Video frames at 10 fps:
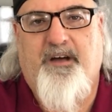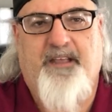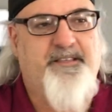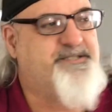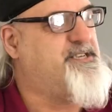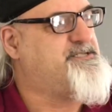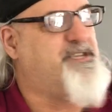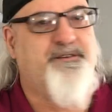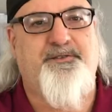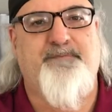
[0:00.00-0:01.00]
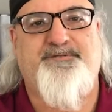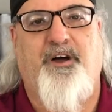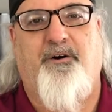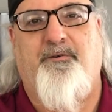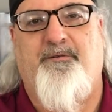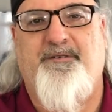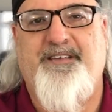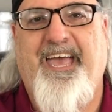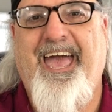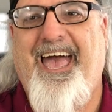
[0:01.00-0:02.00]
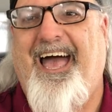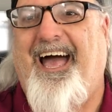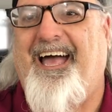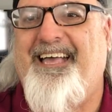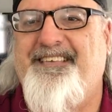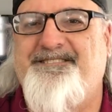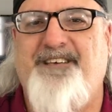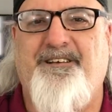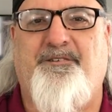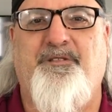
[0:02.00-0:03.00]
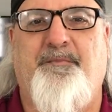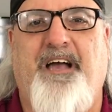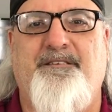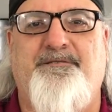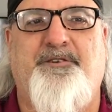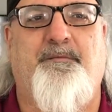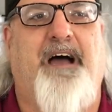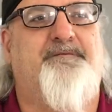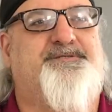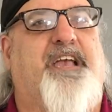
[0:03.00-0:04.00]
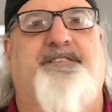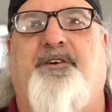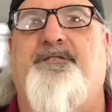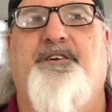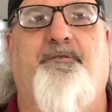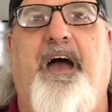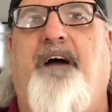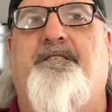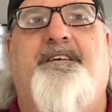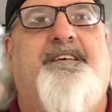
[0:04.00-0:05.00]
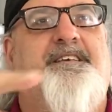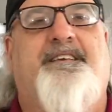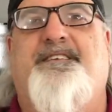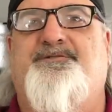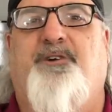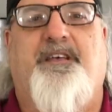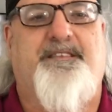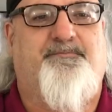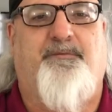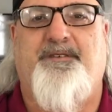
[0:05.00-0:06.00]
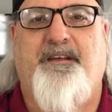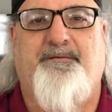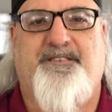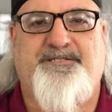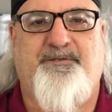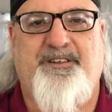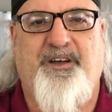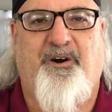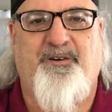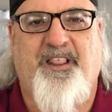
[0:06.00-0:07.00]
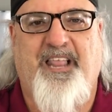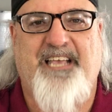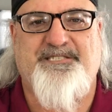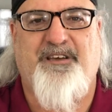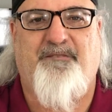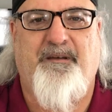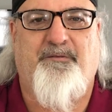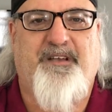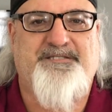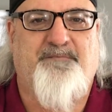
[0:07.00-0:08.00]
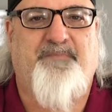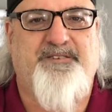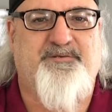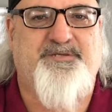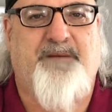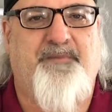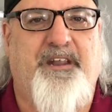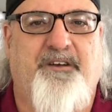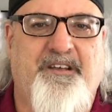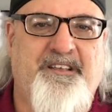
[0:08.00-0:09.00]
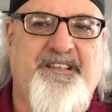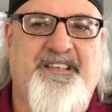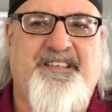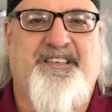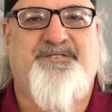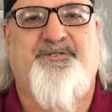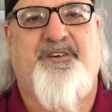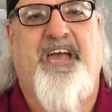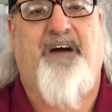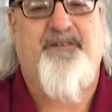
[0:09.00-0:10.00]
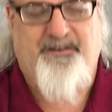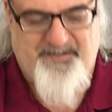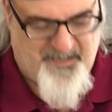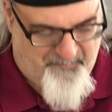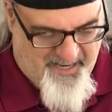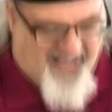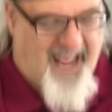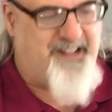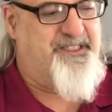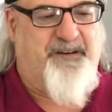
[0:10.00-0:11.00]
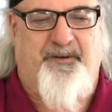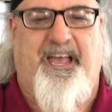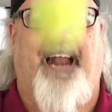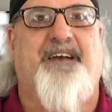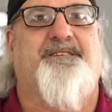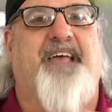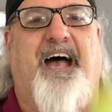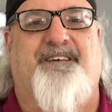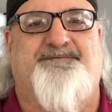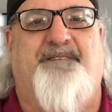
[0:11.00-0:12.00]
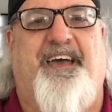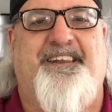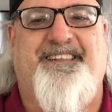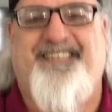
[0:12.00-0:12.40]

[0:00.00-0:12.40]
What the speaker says: And this is the YouTube show. Yeah. It's so cool to be on YouTube. I wish I could turn you around and show you what we did with the studio and the lights. So maybe we'll get some pictures up later and show you how we're using the big island that we got here at the house, man.